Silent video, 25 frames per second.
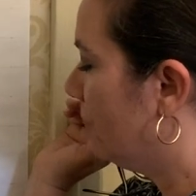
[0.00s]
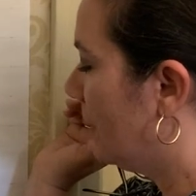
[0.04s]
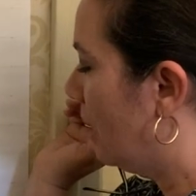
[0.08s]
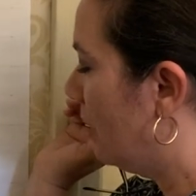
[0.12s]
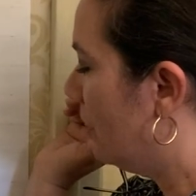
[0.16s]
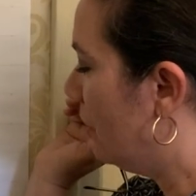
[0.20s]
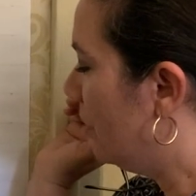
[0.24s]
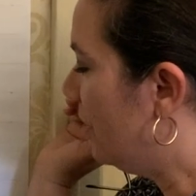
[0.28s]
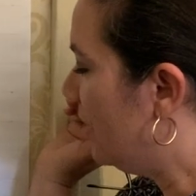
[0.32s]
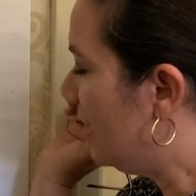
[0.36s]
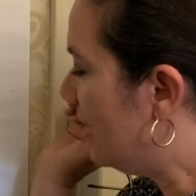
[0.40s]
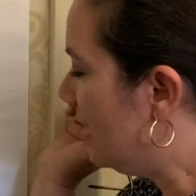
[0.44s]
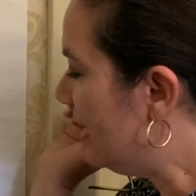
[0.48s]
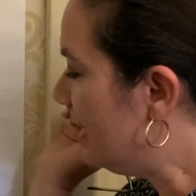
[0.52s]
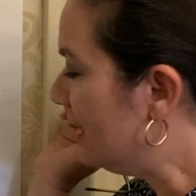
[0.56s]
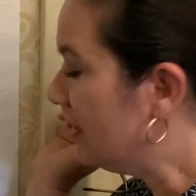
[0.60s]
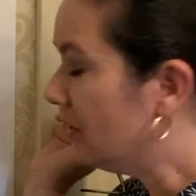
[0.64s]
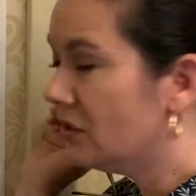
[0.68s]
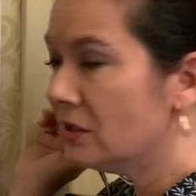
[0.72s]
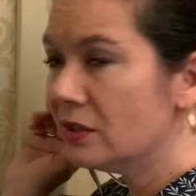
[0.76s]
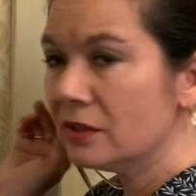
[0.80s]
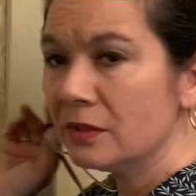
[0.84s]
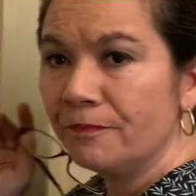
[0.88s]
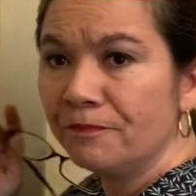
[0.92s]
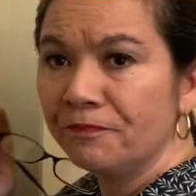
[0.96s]

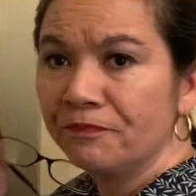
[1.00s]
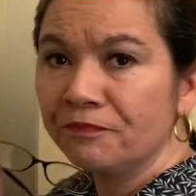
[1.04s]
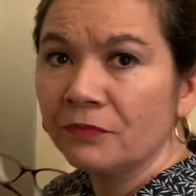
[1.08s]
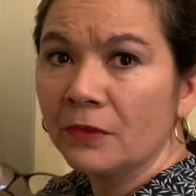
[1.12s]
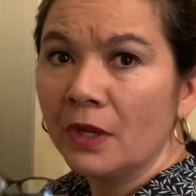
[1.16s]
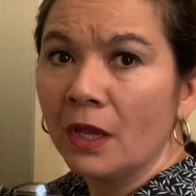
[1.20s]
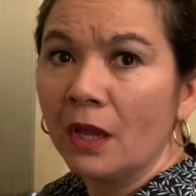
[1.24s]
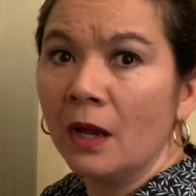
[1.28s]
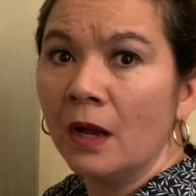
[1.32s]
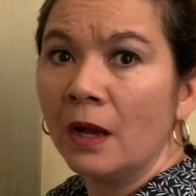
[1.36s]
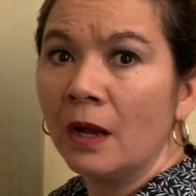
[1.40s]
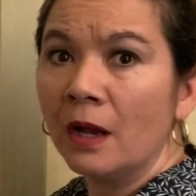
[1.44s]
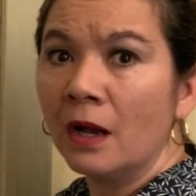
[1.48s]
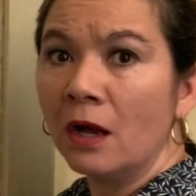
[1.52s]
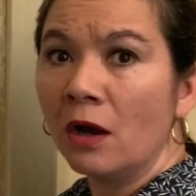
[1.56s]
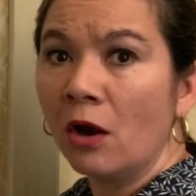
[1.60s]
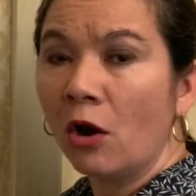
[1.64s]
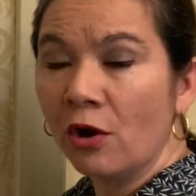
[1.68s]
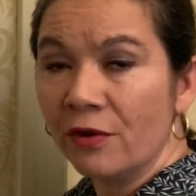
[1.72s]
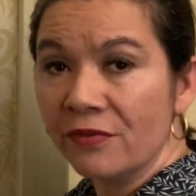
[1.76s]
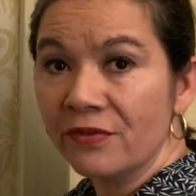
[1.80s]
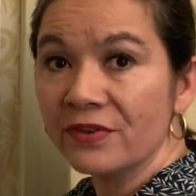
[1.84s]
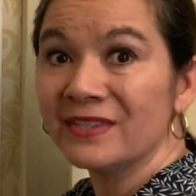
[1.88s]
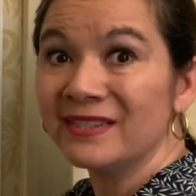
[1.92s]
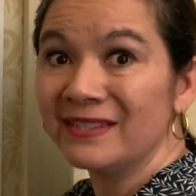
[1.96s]
These
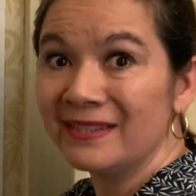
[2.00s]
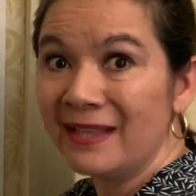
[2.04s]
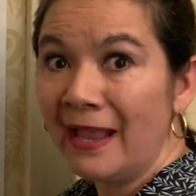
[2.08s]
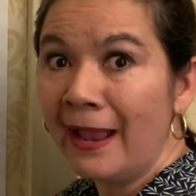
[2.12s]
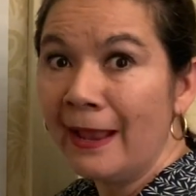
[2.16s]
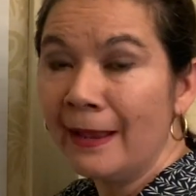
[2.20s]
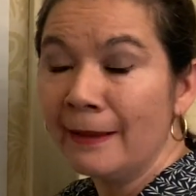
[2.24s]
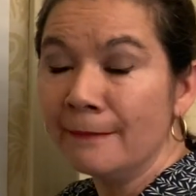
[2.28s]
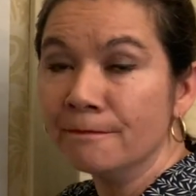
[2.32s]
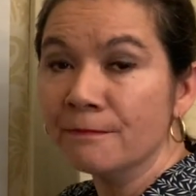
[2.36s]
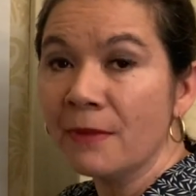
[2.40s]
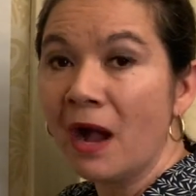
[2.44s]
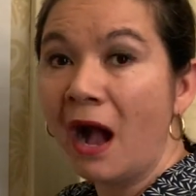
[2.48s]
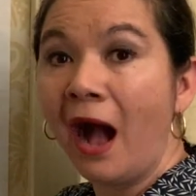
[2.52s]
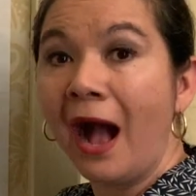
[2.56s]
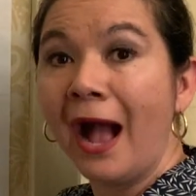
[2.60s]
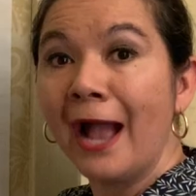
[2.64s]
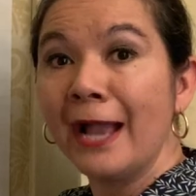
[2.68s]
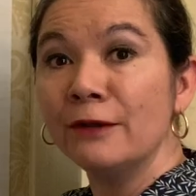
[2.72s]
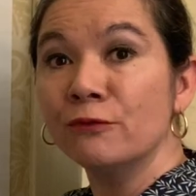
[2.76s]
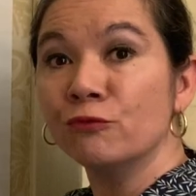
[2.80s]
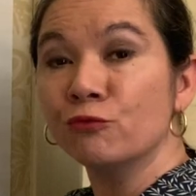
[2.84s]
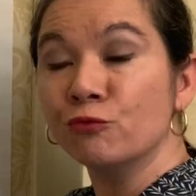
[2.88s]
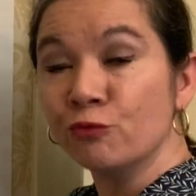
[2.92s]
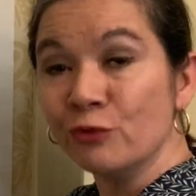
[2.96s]
are the same.
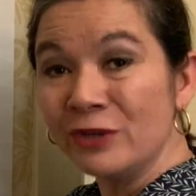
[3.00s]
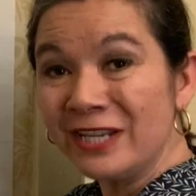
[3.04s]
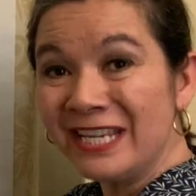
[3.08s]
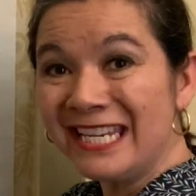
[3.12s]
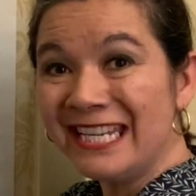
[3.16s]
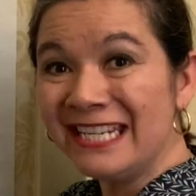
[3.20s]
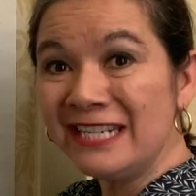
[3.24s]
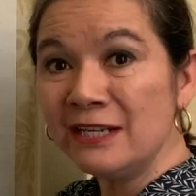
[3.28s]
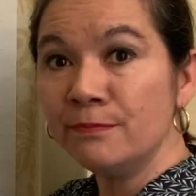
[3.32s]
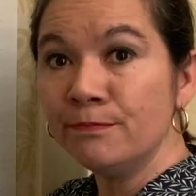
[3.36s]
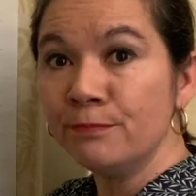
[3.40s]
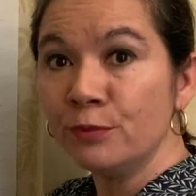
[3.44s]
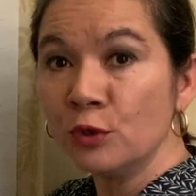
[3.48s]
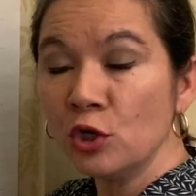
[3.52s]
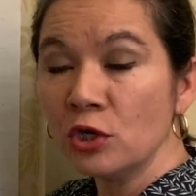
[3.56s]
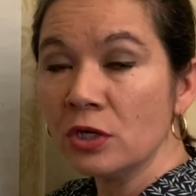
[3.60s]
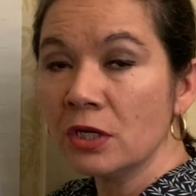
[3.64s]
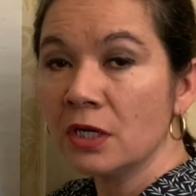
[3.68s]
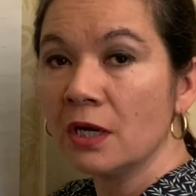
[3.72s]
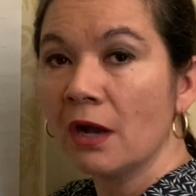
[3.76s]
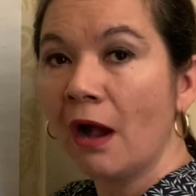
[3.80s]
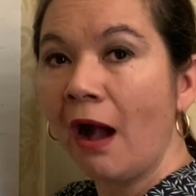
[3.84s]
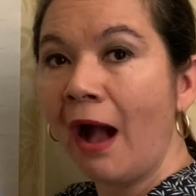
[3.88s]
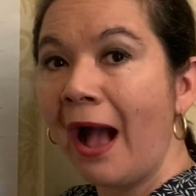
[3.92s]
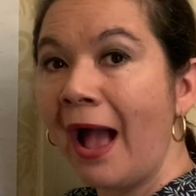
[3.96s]
I read a
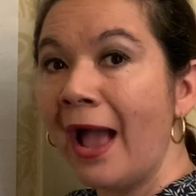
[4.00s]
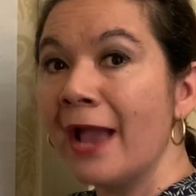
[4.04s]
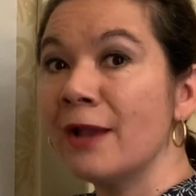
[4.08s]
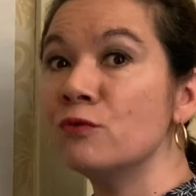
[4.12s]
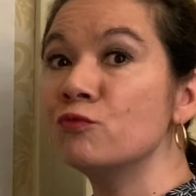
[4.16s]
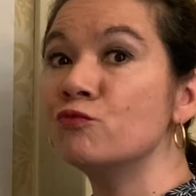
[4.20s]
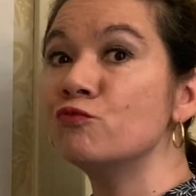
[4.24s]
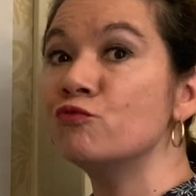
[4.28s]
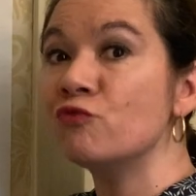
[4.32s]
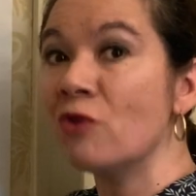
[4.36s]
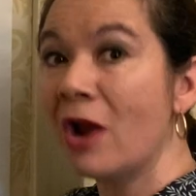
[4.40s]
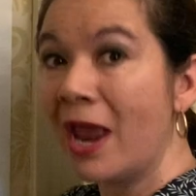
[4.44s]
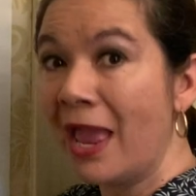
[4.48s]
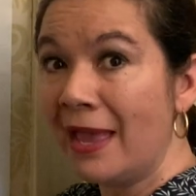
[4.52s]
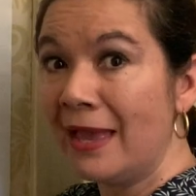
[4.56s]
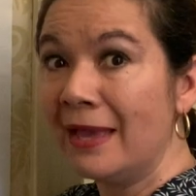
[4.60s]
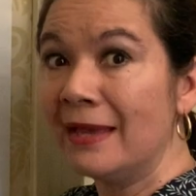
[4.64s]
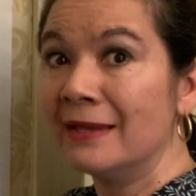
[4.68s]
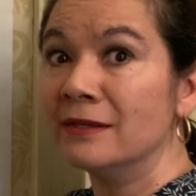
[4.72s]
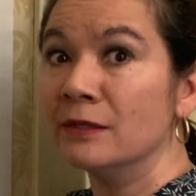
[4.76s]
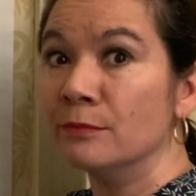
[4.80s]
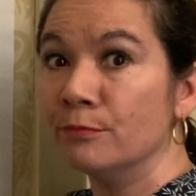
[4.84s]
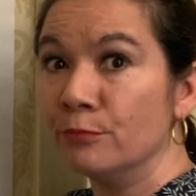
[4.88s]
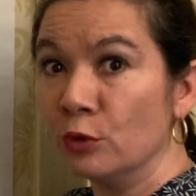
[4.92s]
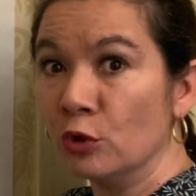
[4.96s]
book, I
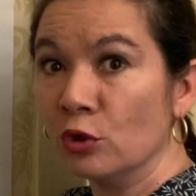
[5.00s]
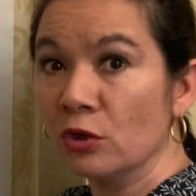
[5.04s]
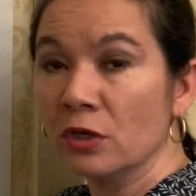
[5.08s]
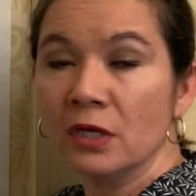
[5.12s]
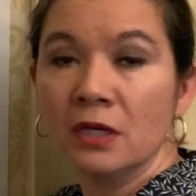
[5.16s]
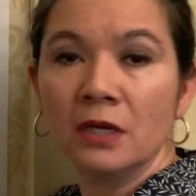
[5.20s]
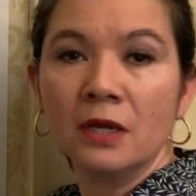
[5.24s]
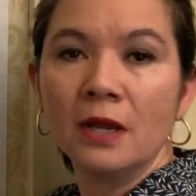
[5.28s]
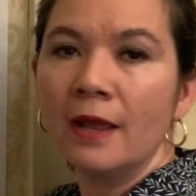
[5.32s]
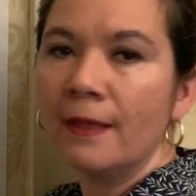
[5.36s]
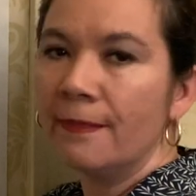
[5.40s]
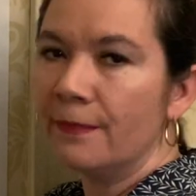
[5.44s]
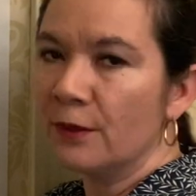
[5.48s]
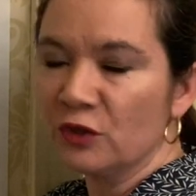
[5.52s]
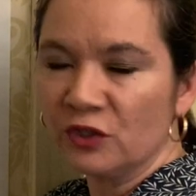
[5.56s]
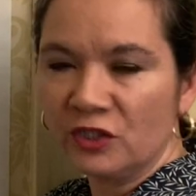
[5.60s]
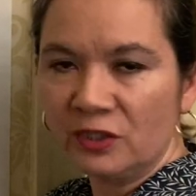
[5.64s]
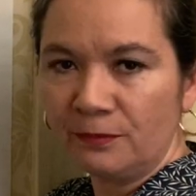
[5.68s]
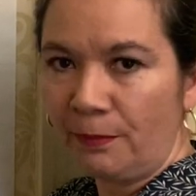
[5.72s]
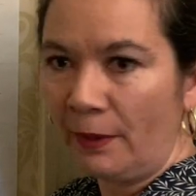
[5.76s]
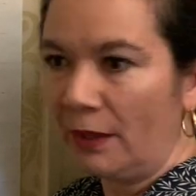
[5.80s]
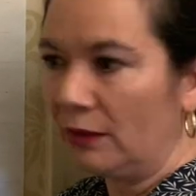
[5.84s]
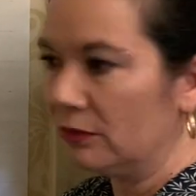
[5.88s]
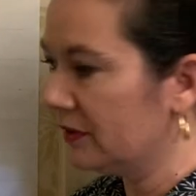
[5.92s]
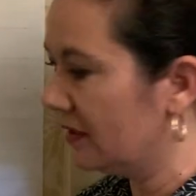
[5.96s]
read a book. They're
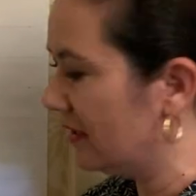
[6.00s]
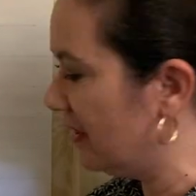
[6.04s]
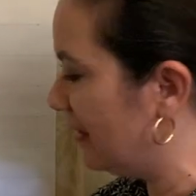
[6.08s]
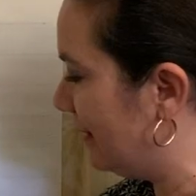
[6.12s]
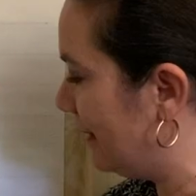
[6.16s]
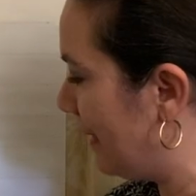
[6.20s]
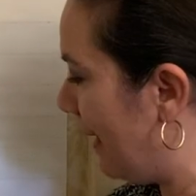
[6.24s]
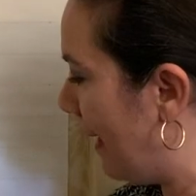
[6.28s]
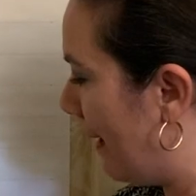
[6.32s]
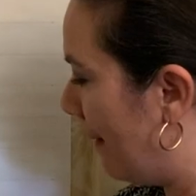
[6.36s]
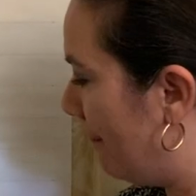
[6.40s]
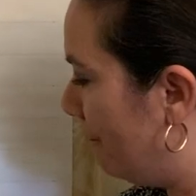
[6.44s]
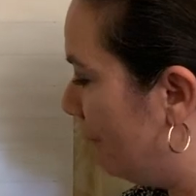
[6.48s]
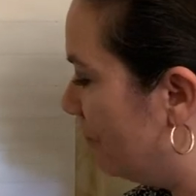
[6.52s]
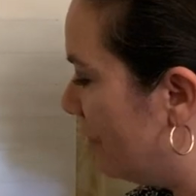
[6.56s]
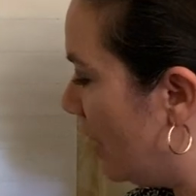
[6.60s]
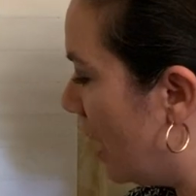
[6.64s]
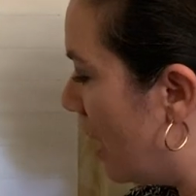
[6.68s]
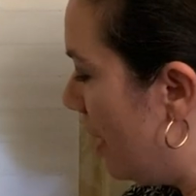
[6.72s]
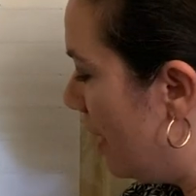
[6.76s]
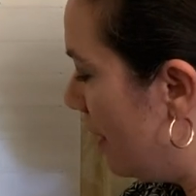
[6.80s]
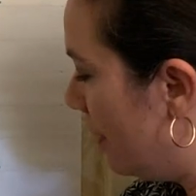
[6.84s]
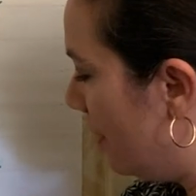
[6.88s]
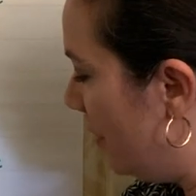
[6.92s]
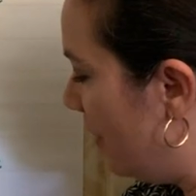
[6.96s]
spelled the same.
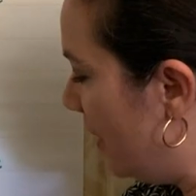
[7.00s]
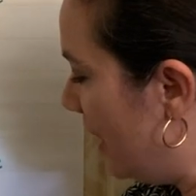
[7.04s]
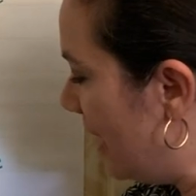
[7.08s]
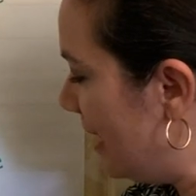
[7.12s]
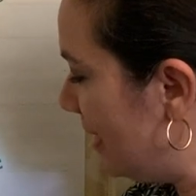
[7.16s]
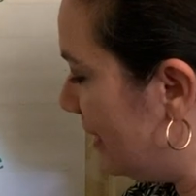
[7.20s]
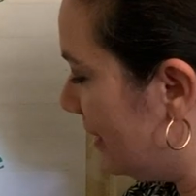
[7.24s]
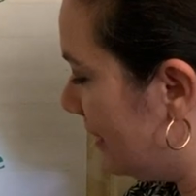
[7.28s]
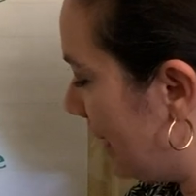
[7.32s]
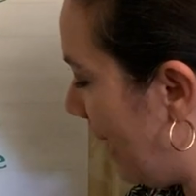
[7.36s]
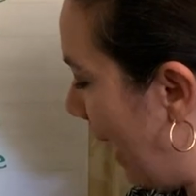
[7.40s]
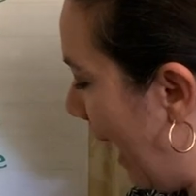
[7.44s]
These